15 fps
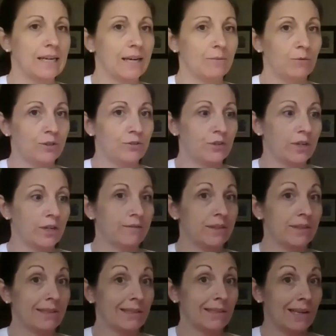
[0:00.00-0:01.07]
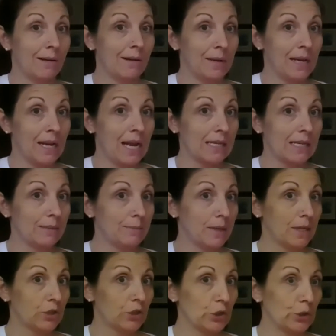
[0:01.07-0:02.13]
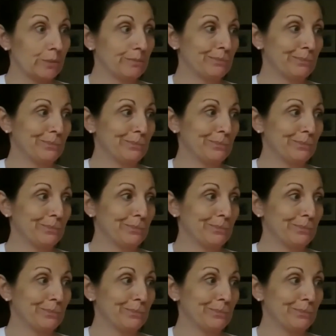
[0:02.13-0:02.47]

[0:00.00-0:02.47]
I'm wondering if this is going to be a nice picture.